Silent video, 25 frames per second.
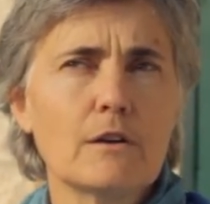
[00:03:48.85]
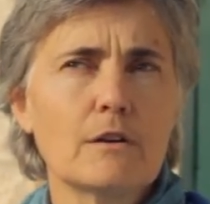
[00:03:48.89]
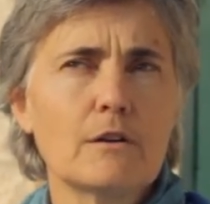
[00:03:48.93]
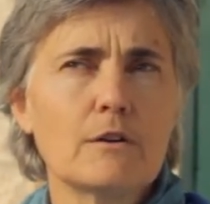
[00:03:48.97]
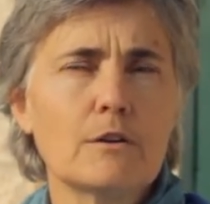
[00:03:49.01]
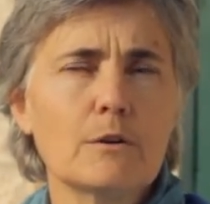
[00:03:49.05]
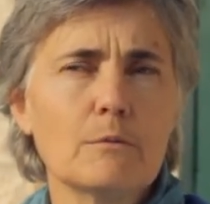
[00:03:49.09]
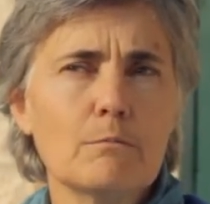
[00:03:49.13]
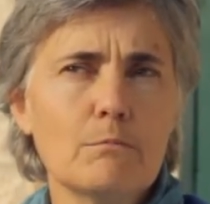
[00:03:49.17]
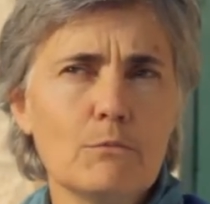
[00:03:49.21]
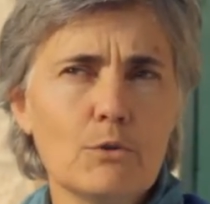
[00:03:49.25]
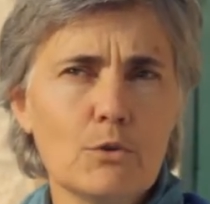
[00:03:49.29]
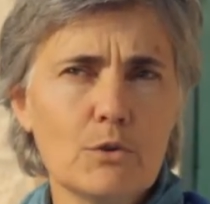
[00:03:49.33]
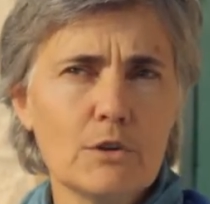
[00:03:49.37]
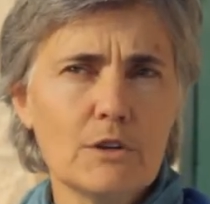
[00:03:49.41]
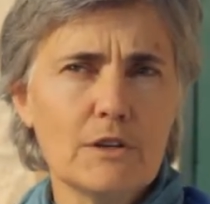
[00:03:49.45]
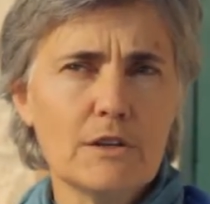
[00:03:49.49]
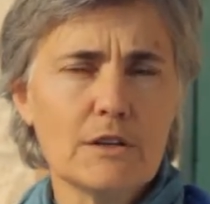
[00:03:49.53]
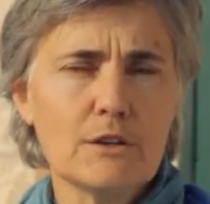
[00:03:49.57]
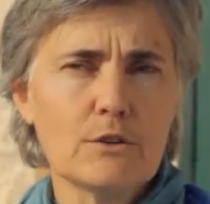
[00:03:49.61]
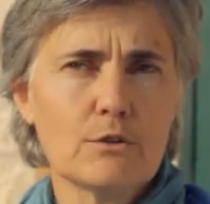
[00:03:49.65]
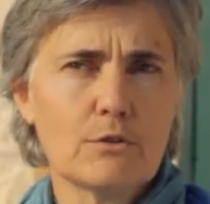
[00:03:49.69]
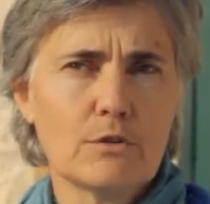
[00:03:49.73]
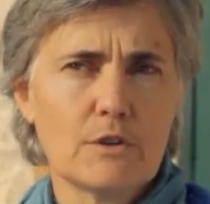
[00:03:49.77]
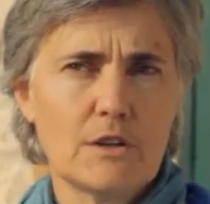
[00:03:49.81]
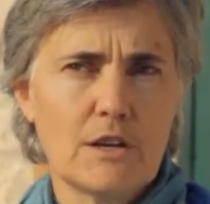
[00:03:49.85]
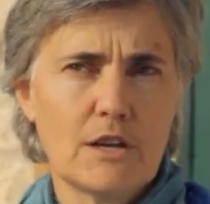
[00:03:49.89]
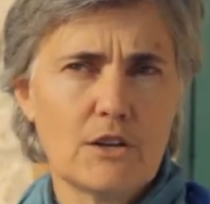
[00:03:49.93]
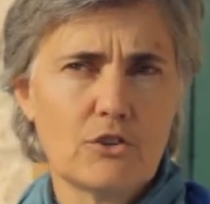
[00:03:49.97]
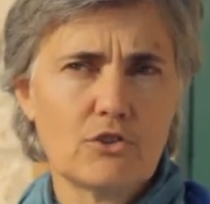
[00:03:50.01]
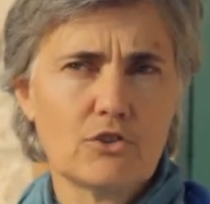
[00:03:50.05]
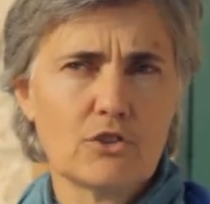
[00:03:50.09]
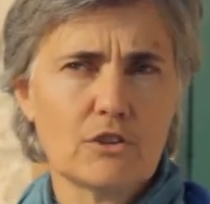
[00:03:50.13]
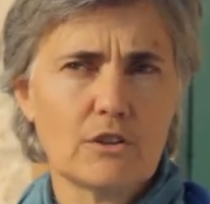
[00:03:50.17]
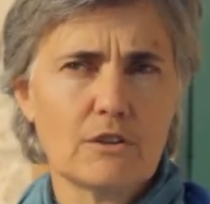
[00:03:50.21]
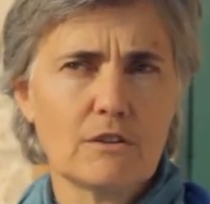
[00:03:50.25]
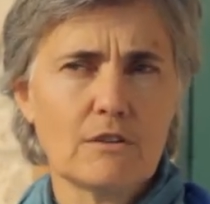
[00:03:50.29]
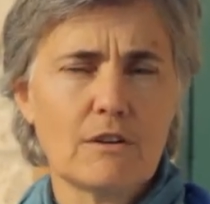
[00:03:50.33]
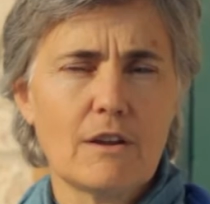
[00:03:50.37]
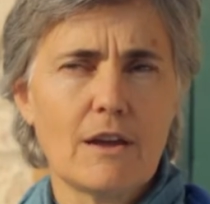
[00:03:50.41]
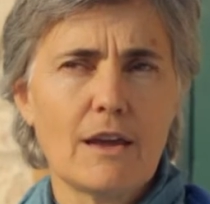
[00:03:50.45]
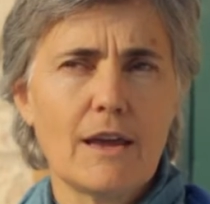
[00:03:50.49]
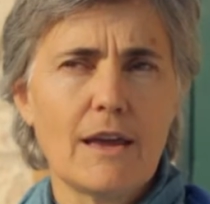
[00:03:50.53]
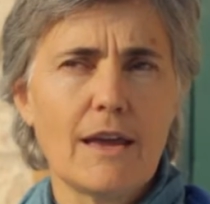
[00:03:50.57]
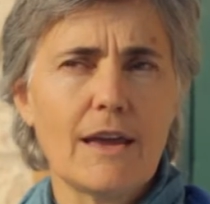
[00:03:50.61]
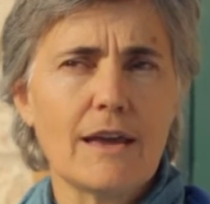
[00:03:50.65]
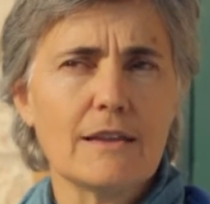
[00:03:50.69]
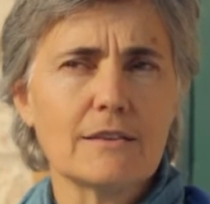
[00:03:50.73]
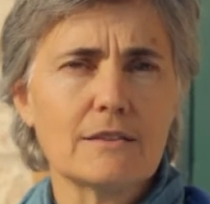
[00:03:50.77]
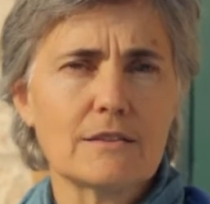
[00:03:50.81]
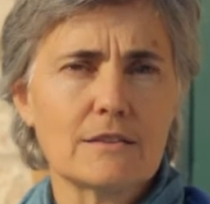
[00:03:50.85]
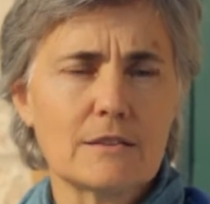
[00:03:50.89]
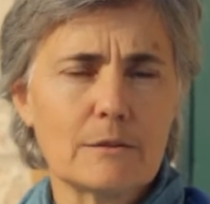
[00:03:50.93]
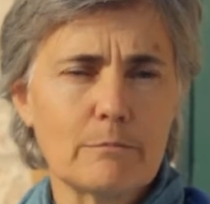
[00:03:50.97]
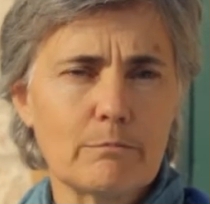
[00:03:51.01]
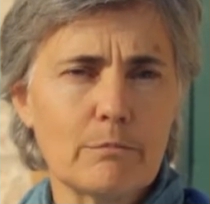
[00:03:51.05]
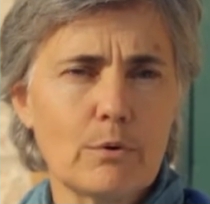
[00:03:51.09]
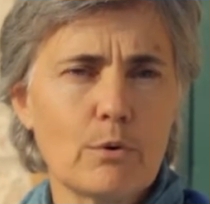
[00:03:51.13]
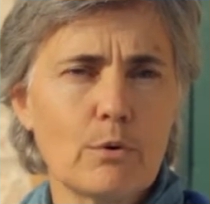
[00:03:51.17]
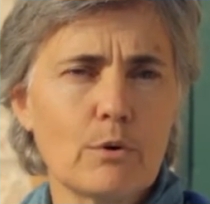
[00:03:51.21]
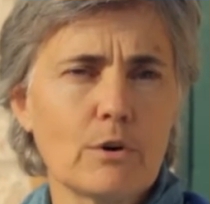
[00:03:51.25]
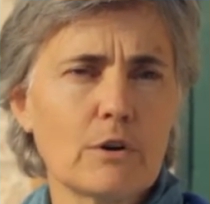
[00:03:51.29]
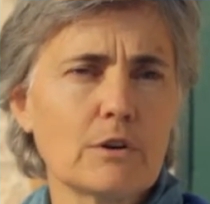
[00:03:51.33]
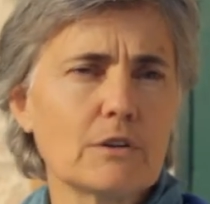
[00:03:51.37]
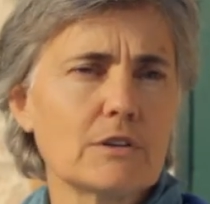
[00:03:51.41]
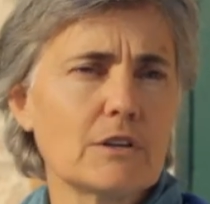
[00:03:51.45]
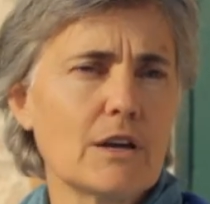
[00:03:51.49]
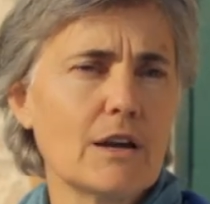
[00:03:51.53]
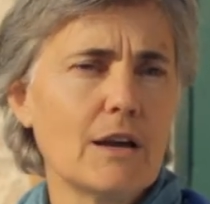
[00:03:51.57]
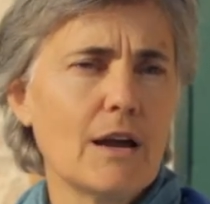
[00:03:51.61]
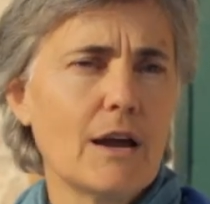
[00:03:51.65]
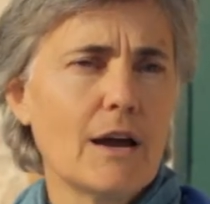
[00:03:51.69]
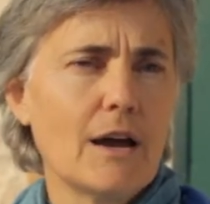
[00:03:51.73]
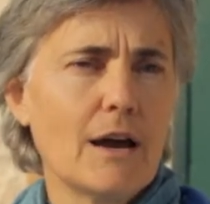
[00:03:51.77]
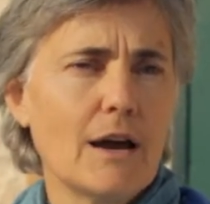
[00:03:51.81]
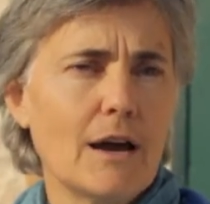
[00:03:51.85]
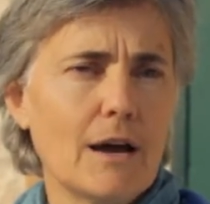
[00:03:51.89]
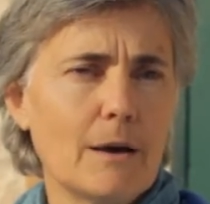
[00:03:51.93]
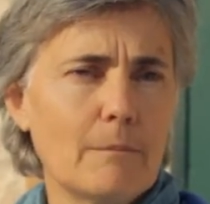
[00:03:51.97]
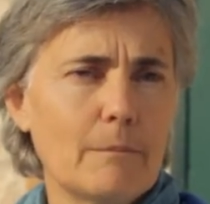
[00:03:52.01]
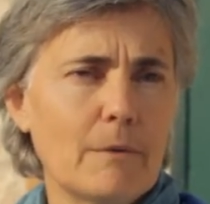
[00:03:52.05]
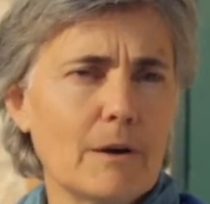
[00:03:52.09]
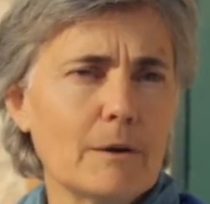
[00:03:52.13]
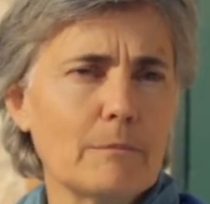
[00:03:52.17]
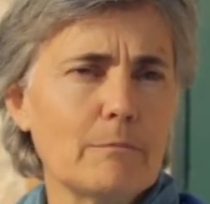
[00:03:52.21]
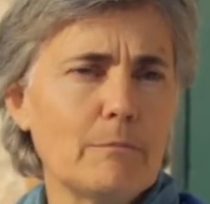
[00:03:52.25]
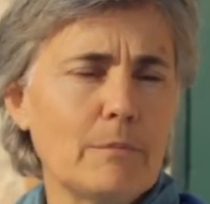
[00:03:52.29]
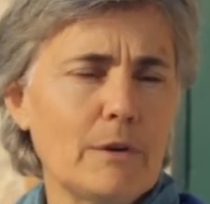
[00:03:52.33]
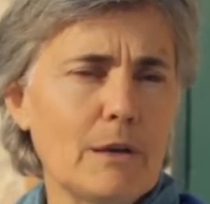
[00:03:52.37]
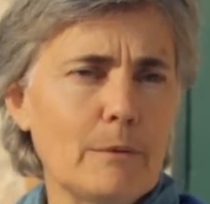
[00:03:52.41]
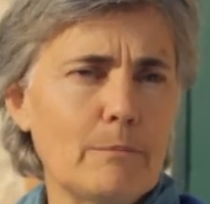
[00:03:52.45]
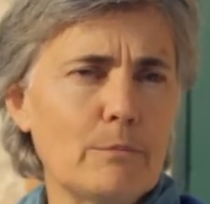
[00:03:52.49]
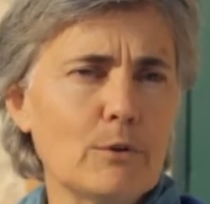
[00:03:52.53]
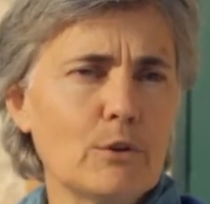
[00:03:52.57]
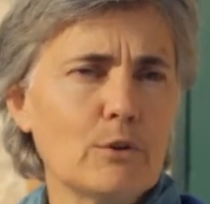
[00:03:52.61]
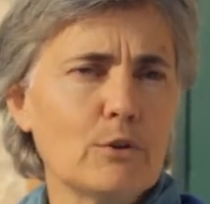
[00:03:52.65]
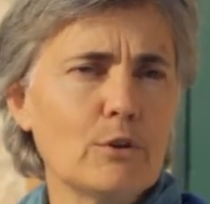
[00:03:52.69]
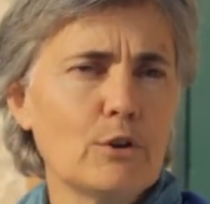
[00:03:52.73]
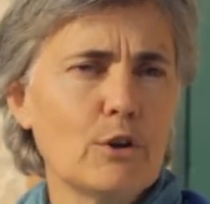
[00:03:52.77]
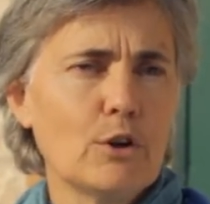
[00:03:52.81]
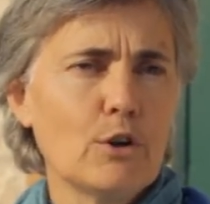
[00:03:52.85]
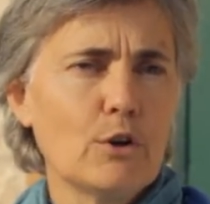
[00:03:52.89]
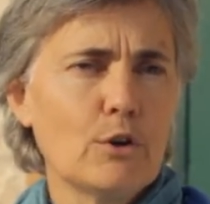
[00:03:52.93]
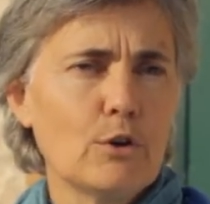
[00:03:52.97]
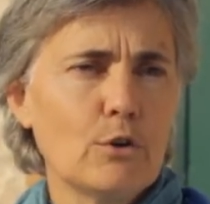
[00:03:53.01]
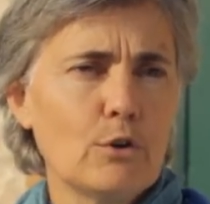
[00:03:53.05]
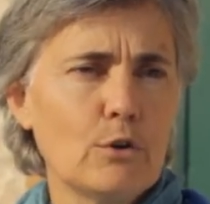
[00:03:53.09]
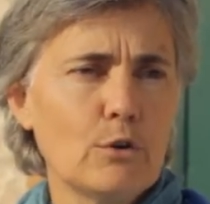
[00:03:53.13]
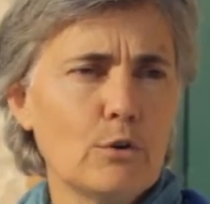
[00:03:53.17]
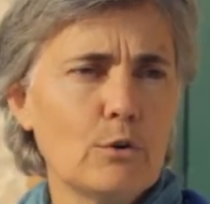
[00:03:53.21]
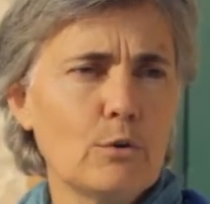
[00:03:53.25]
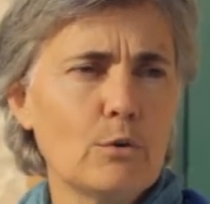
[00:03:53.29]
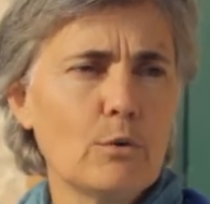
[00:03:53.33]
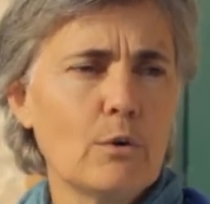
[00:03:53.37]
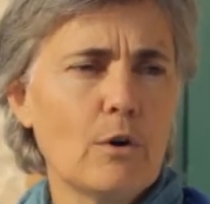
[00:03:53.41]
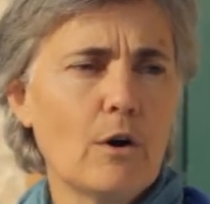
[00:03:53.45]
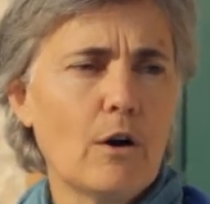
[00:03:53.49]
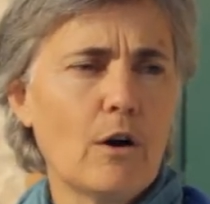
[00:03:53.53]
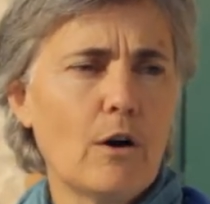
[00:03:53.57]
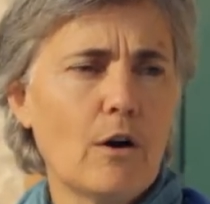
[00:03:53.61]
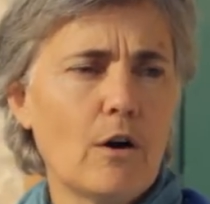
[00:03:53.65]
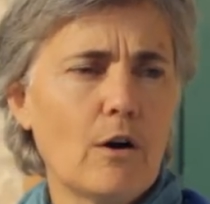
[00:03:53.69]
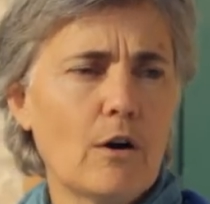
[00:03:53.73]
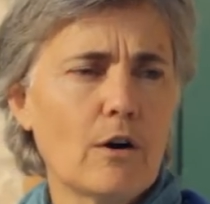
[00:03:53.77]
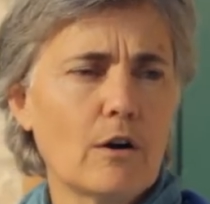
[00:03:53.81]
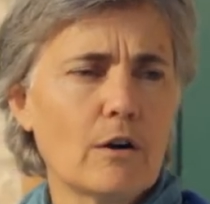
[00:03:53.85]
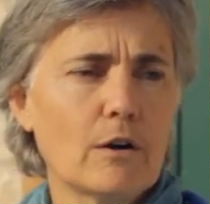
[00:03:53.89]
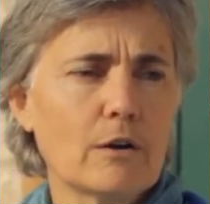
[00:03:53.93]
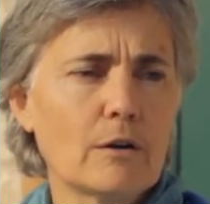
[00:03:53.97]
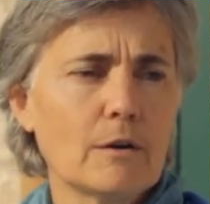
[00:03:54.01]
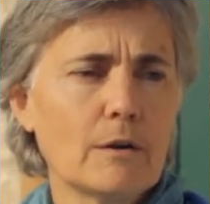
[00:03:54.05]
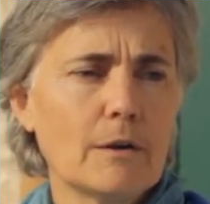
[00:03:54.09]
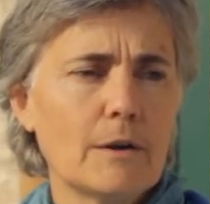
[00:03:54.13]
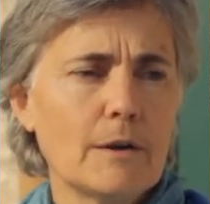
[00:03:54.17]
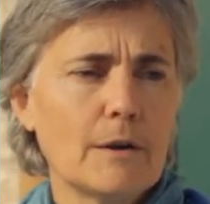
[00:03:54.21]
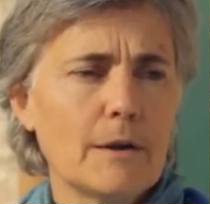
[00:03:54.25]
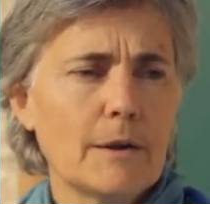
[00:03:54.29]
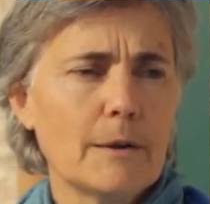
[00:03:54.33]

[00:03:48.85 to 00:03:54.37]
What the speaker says: community creation and support among people who are